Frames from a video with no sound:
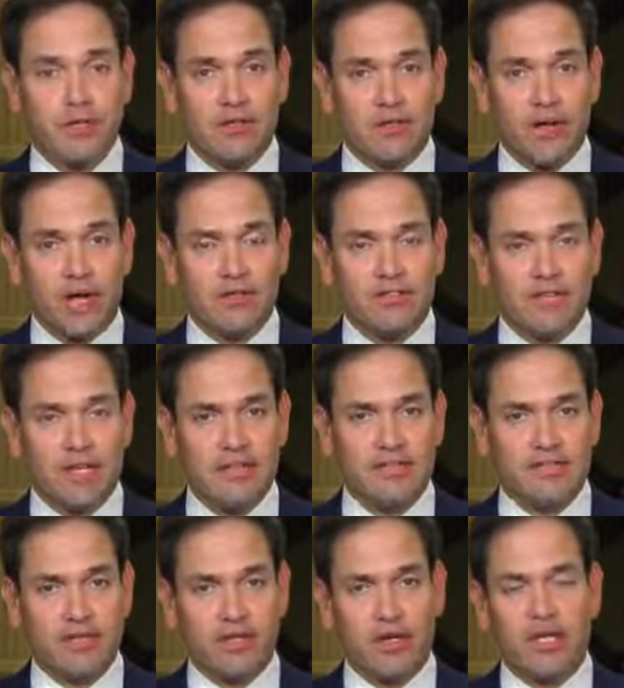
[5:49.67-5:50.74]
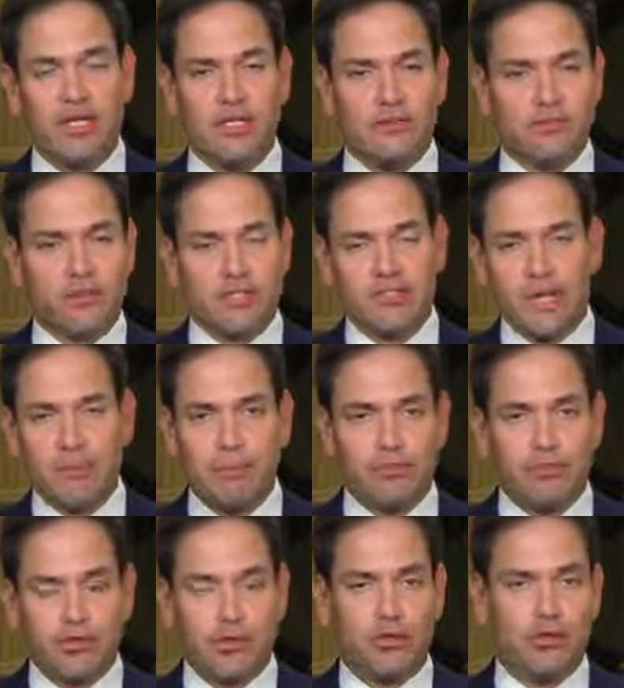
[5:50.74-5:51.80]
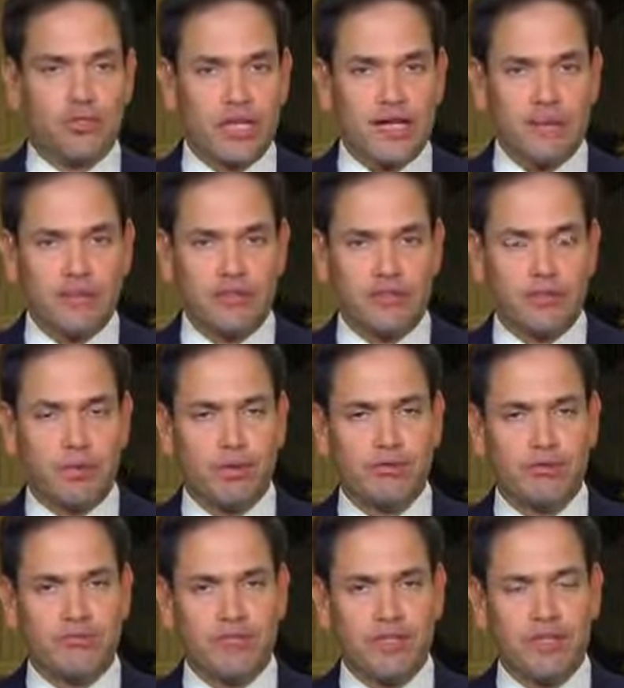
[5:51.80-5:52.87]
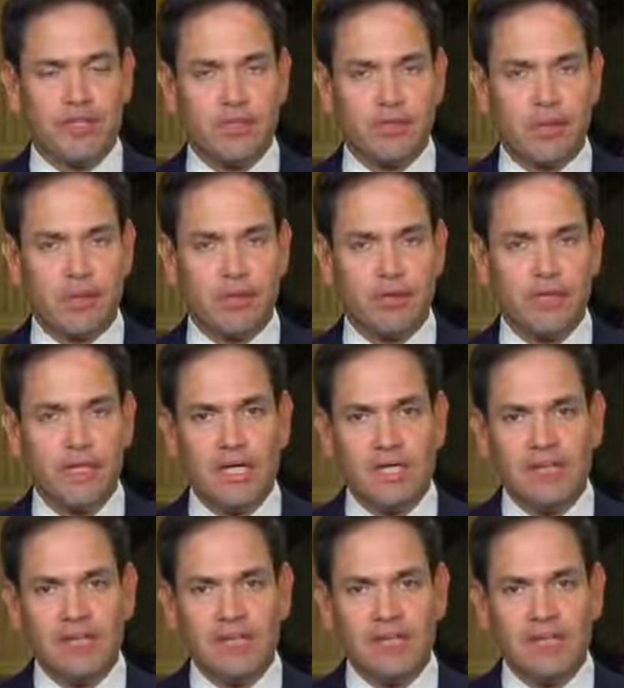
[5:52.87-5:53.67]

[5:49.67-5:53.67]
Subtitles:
The law says if you're going to, for example, circle names as opposed to fill in the bubble,